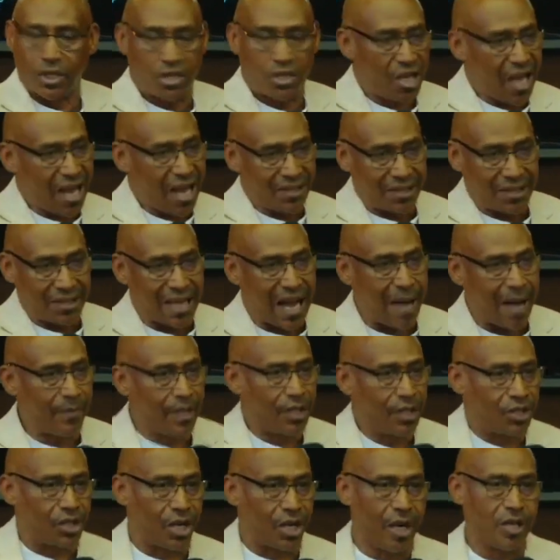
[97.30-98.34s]
You can't
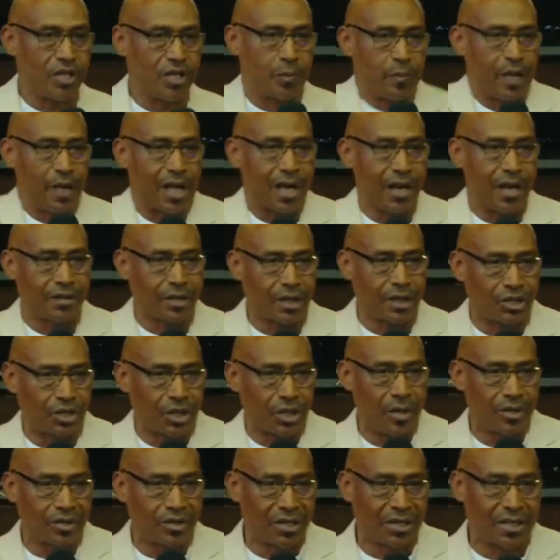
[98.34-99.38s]
stop the church, because the
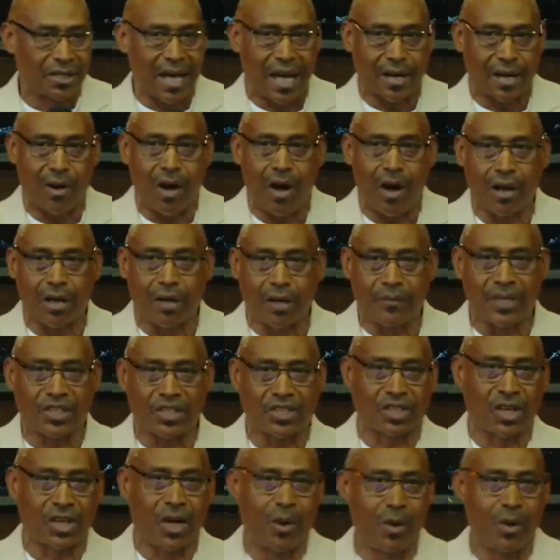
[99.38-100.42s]
church has got all of
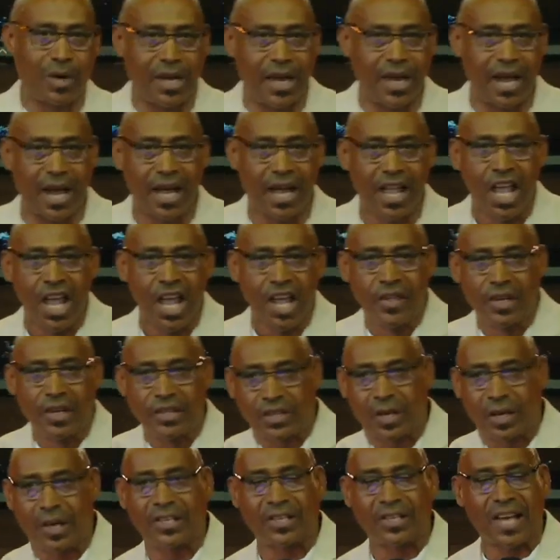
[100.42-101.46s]
this going here.
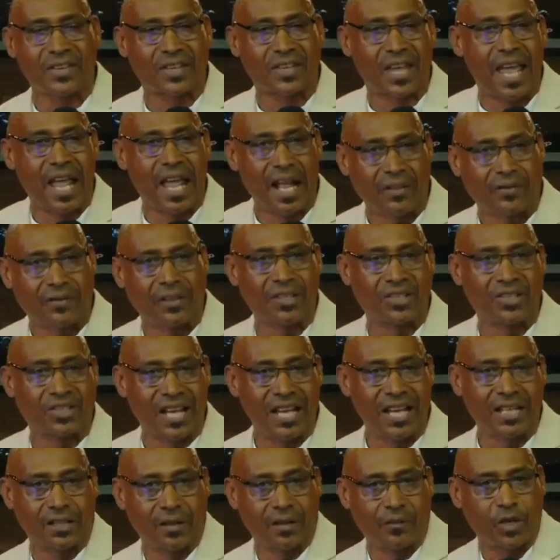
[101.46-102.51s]
The church has a healthy
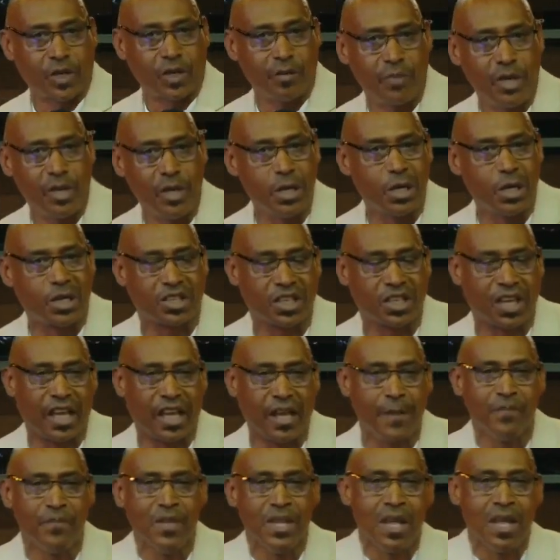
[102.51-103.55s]
sense of
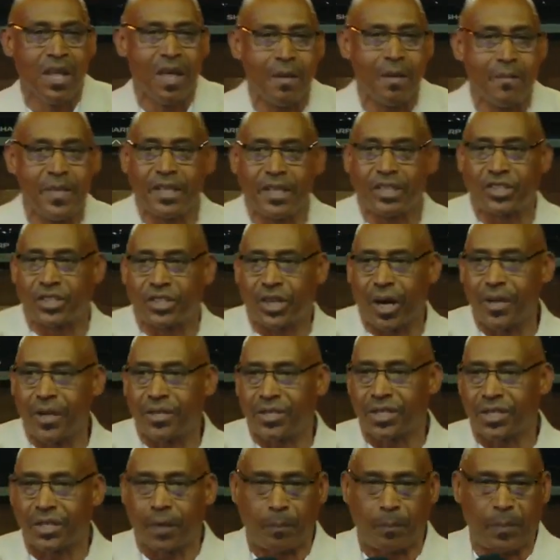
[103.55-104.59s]
community. And the
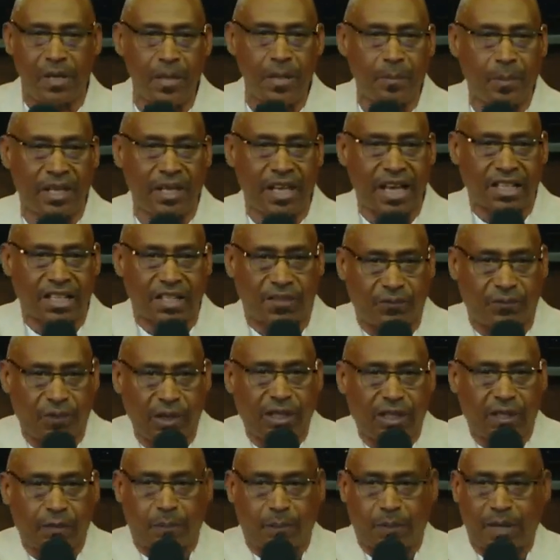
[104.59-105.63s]
church is a people that's
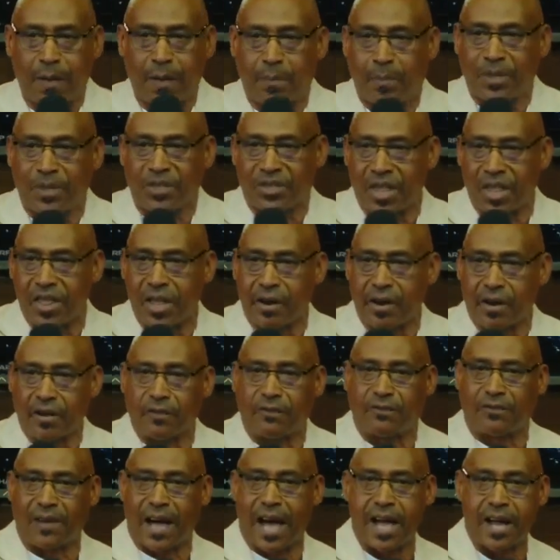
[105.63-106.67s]
full of purpose, and they're
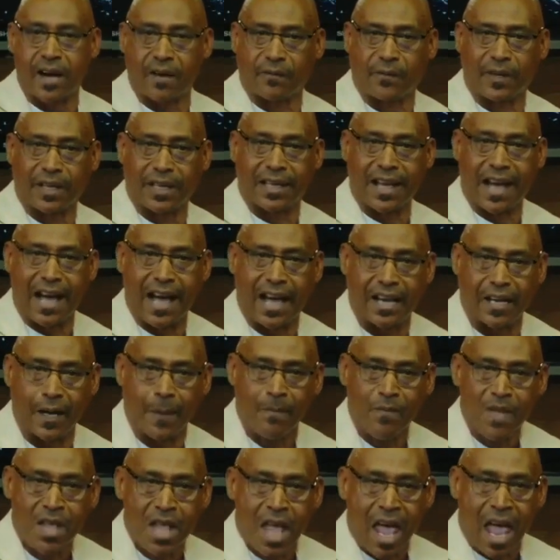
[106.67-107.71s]
on fire for God.
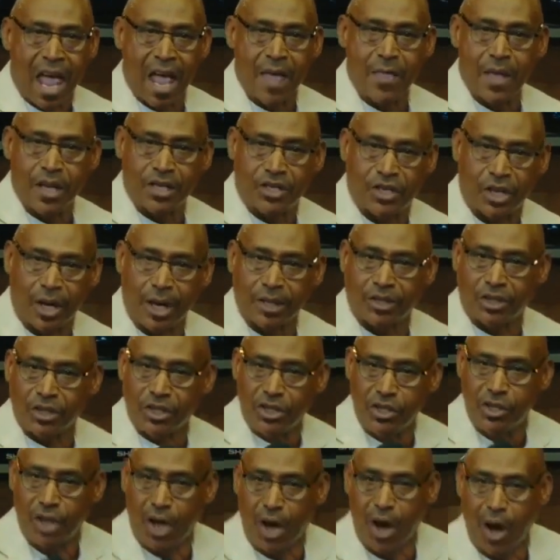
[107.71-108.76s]
And the
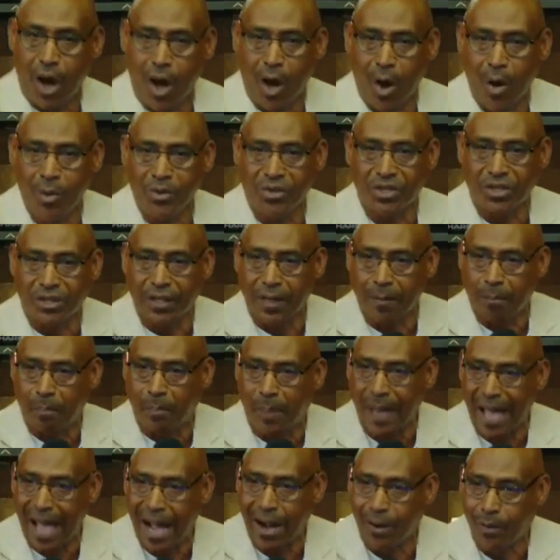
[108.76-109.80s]
church knows the
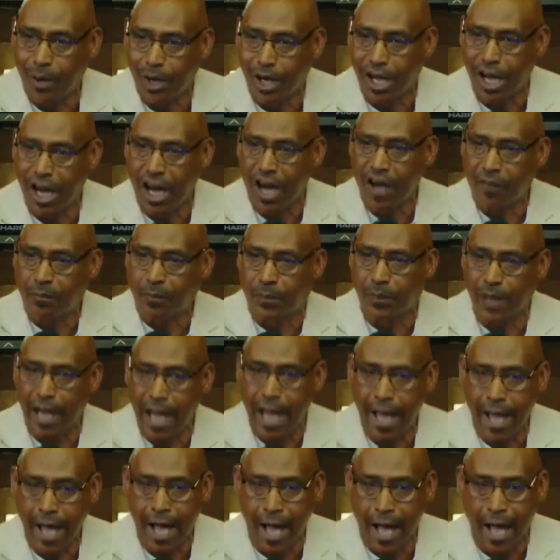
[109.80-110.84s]
power of
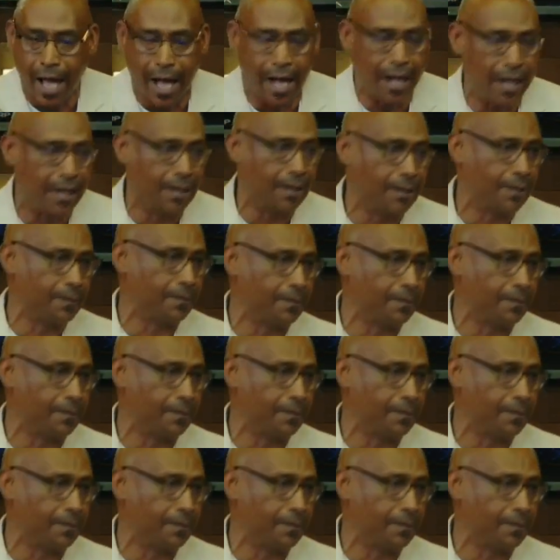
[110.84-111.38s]
prayer.